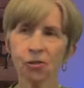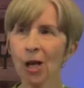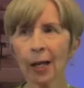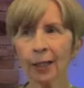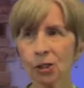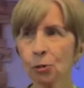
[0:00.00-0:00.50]

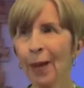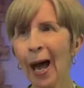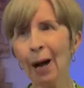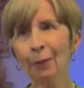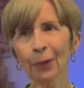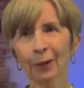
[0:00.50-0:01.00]
It's not
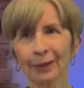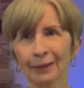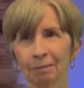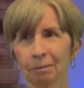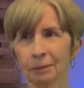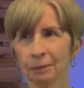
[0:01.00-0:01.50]
His
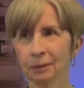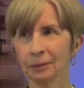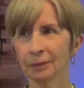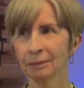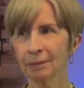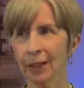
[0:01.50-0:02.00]
power,
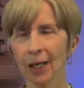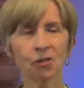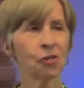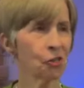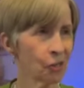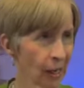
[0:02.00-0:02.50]

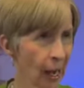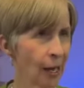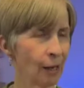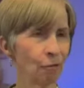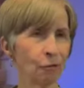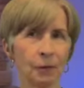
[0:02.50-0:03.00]
it's His
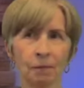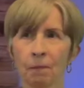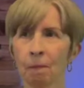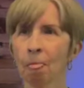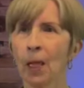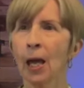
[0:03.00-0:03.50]
love.
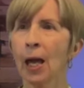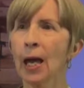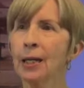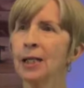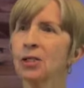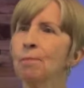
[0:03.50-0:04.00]

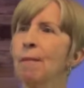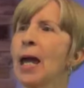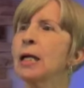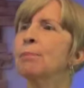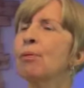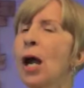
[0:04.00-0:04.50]
And His
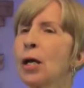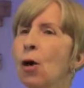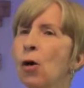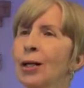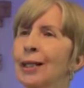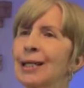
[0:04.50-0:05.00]
main
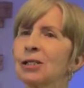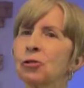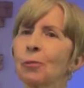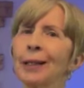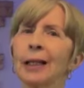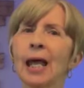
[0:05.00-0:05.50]
priority
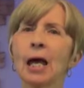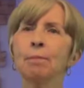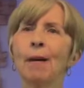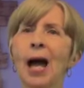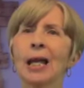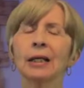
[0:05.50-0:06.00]
is to be
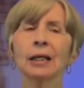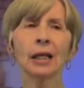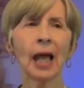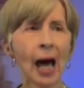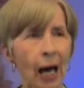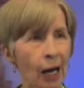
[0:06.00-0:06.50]
led by
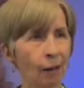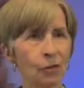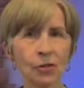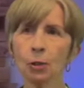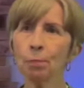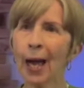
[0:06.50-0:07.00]

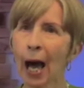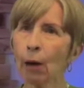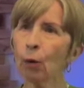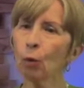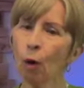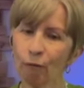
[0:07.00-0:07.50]
love, and then
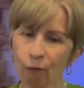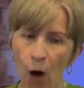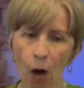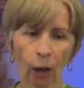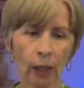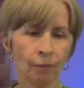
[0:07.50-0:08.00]
power will
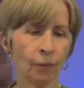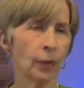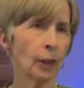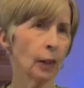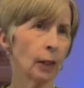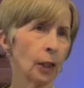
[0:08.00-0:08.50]

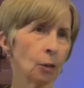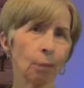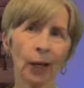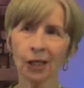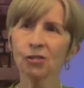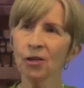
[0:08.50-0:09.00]
fall
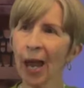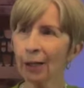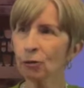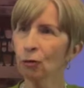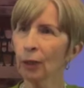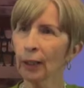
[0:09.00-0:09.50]
in place
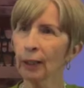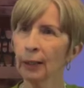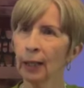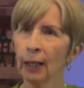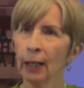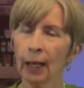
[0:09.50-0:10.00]

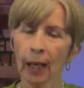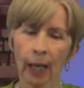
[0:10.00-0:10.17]
naturally.